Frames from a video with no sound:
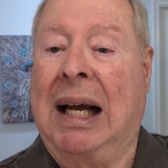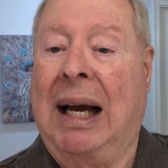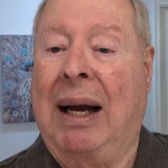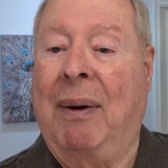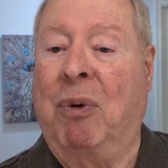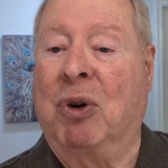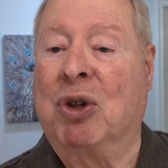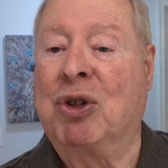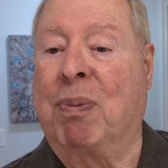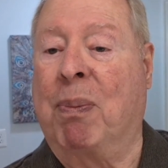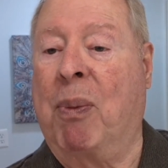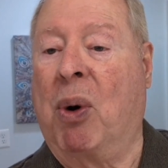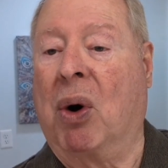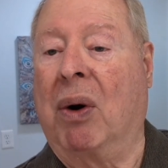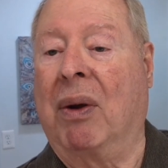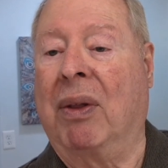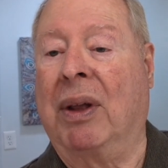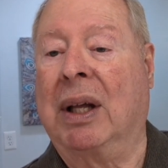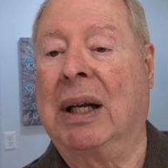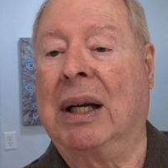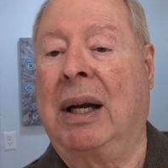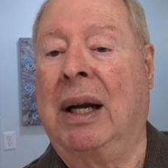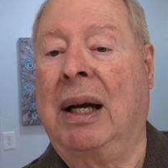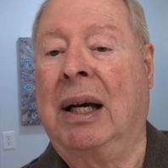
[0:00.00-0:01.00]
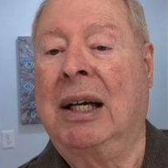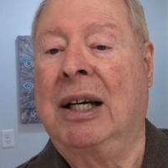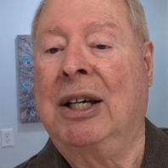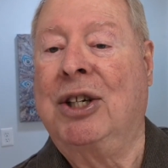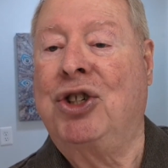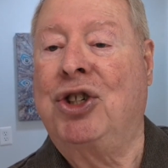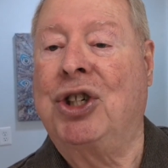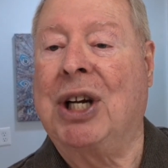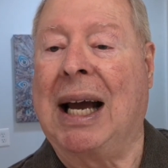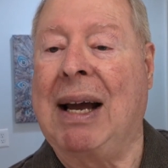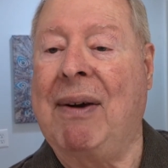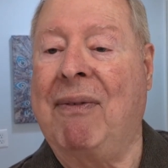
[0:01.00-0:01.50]
It was more than
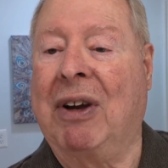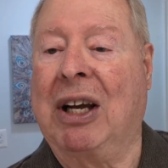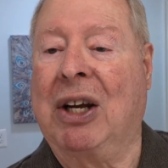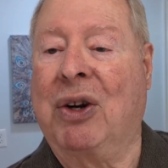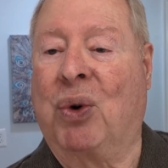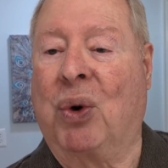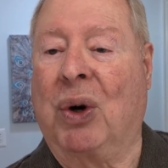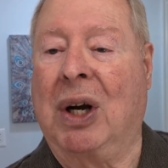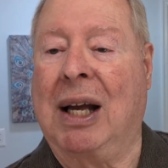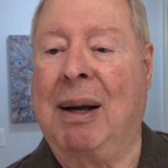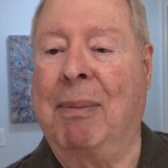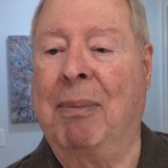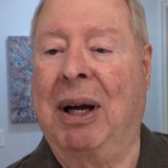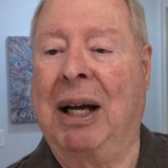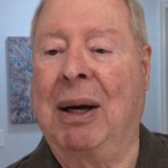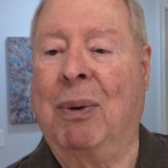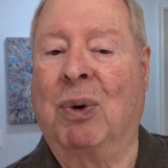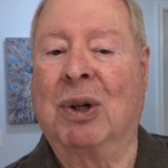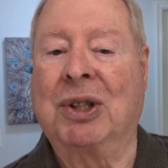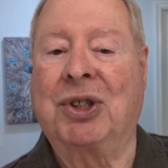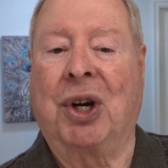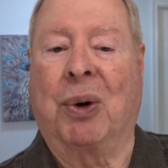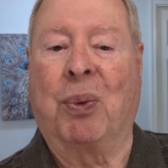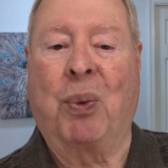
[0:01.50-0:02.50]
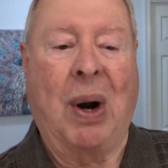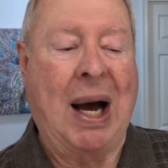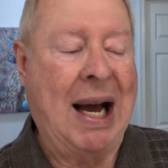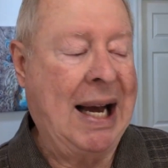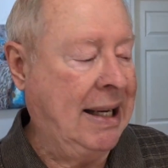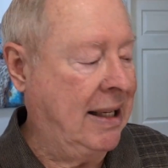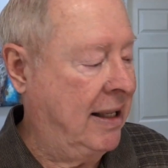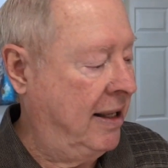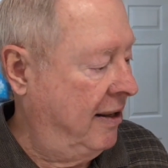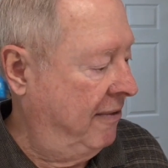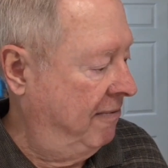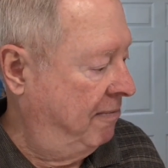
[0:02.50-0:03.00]
shaving cream, it was a
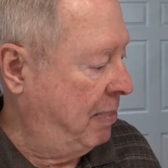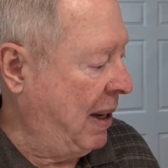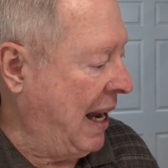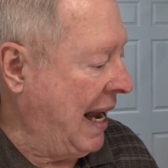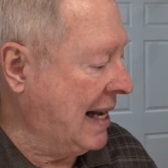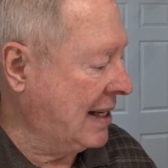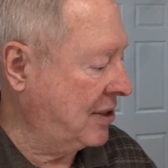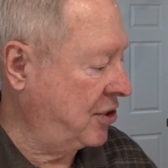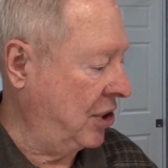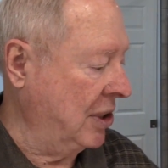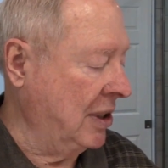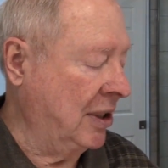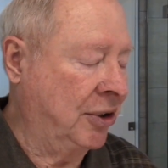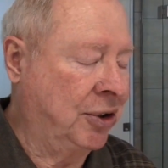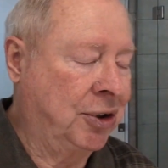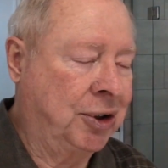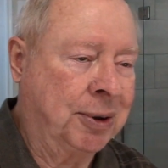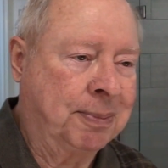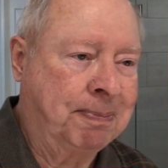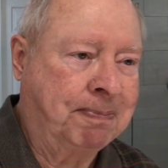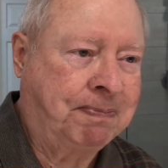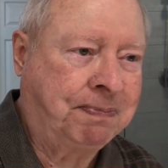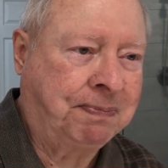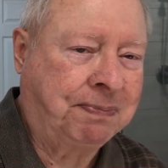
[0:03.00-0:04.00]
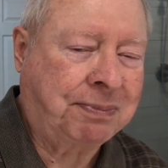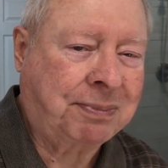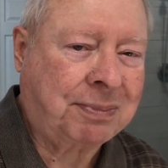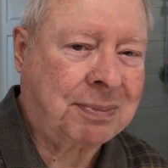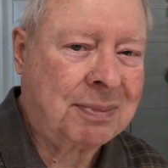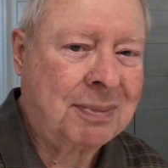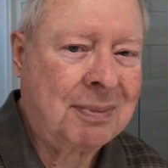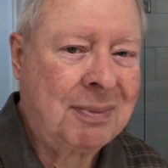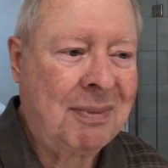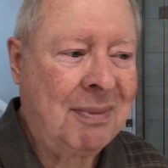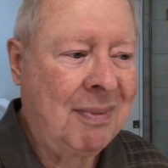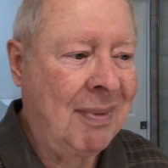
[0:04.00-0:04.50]
rite of passage.
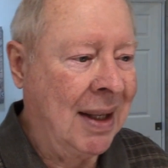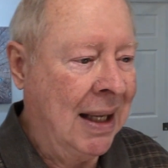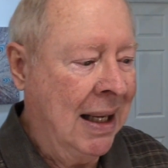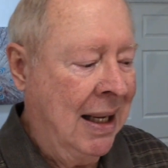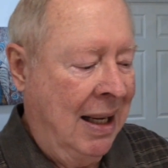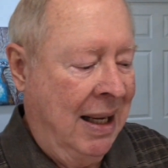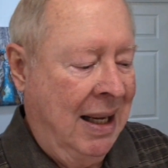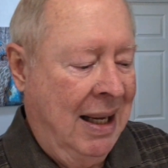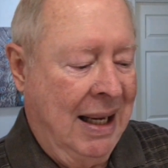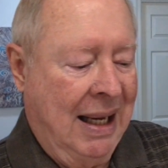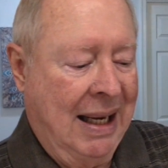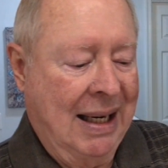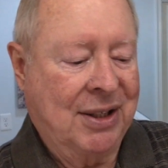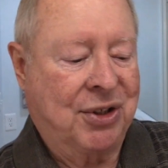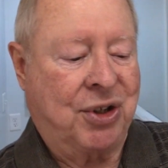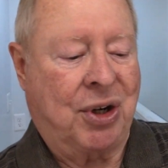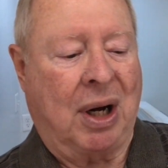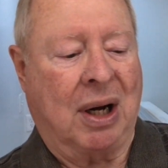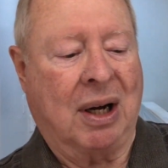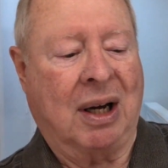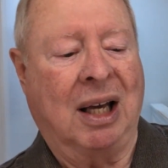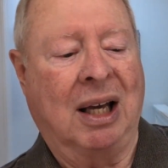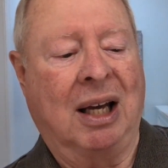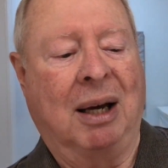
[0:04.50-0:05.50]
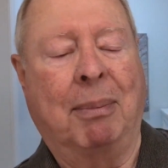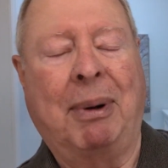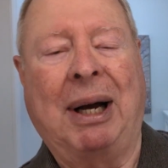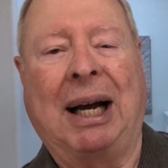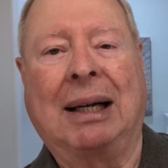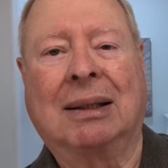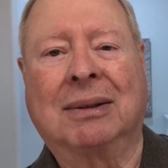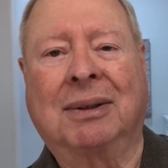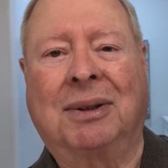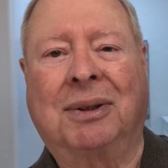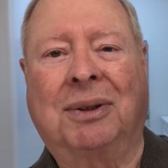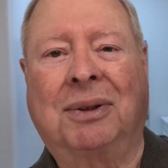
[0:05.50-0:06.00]
And he's talking
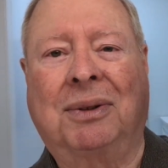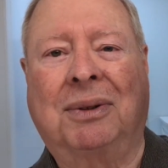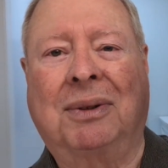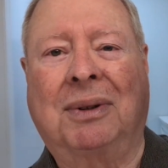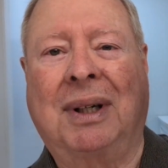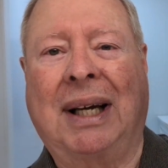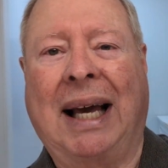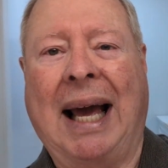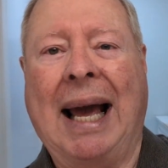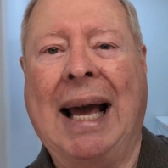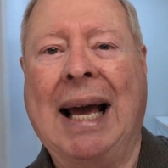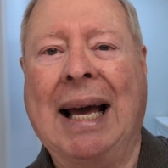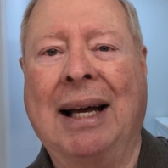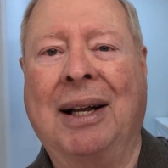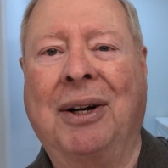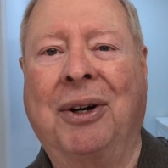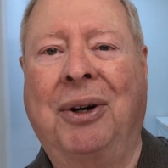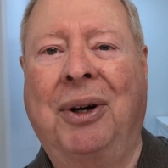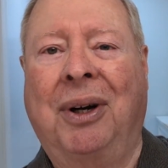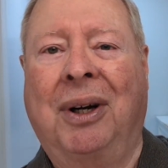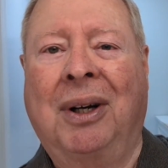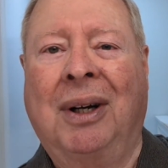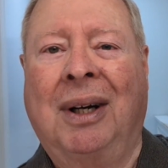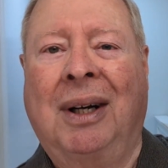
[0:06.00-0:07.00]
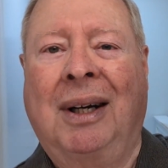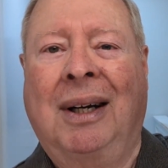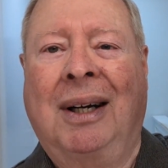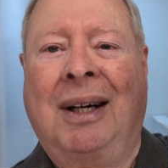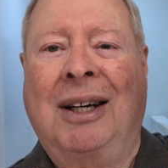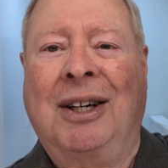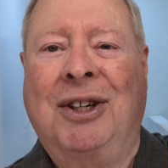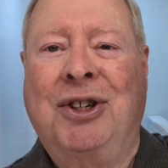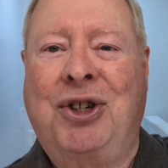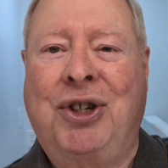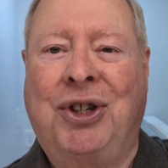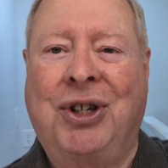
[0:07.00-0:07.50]
about canned
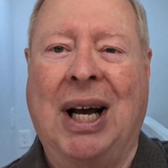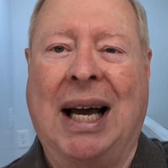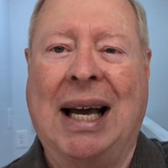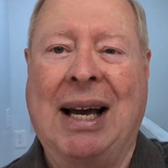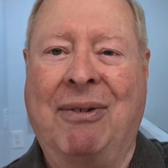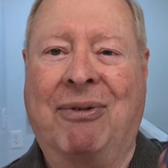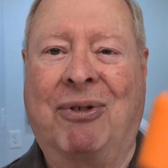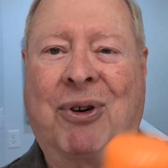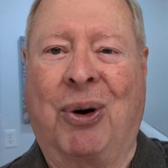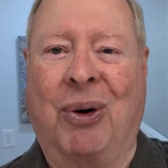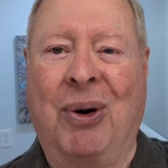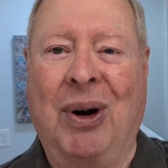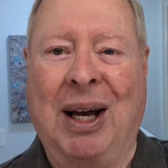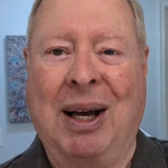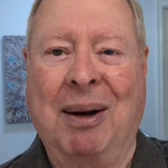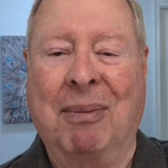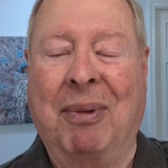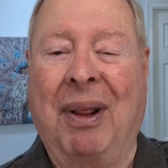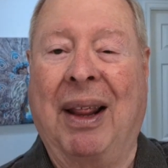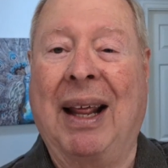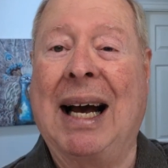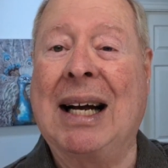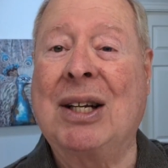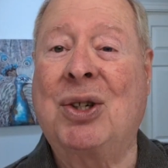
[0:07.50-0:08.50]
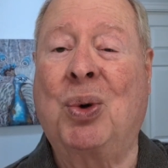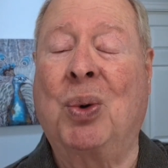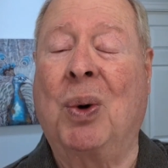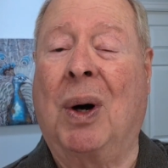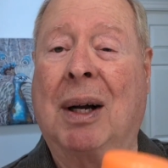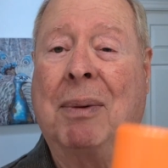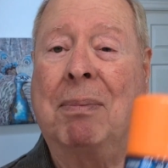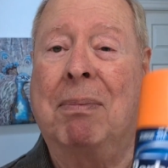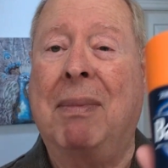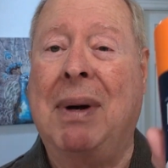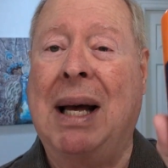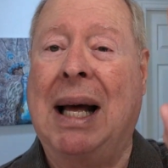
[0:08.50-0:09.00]
shave cream. That's
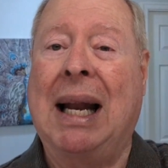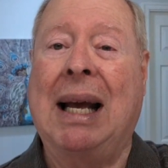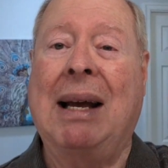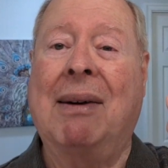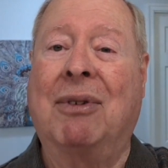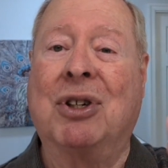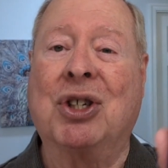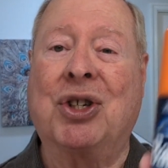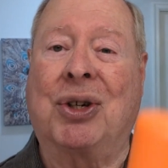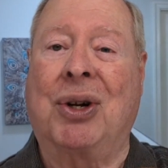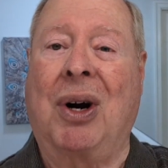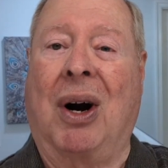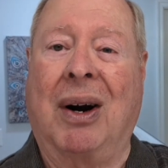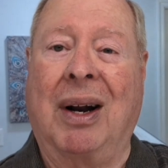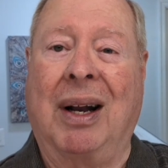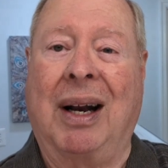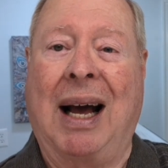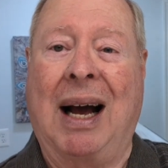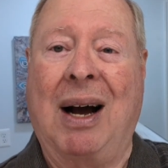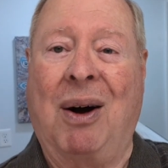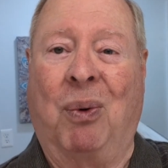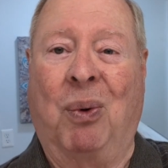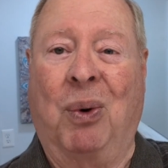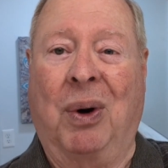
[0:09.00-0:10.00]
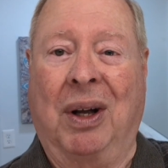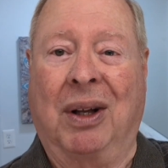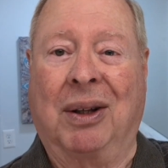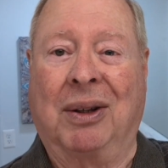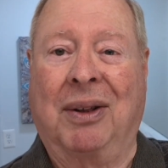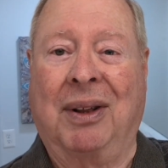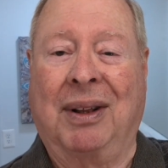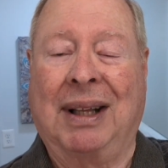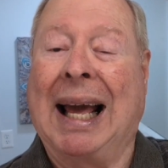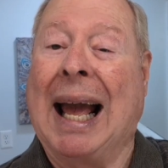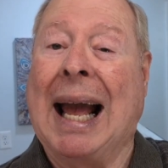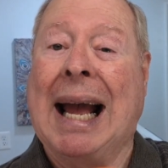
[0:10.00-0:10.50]
what many of us started out
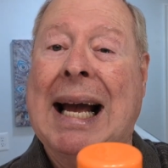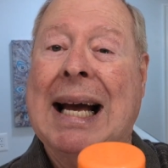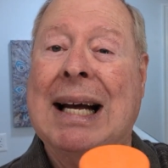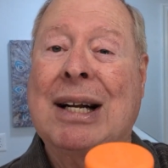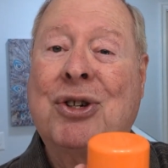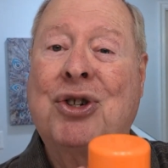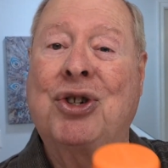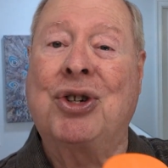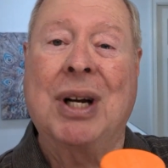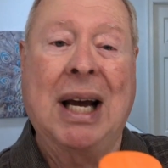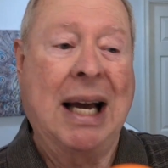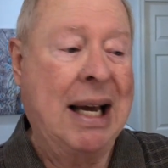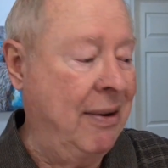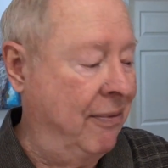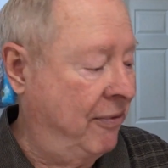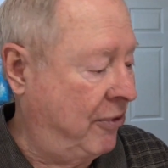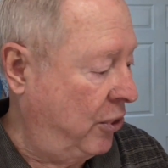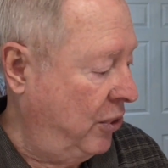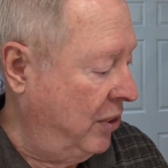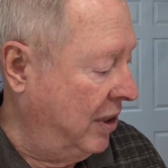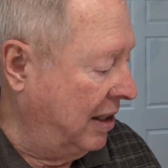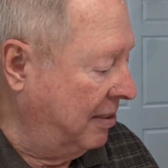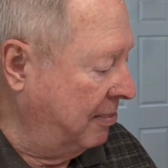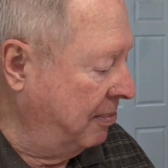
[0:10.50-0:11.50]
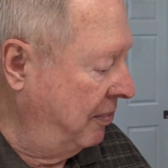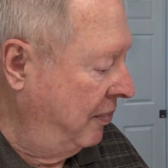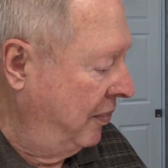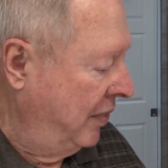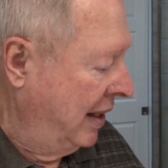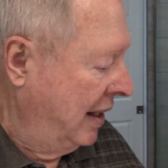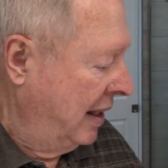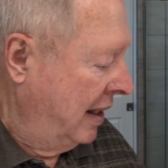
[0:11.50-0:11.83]
with, canned shave cream.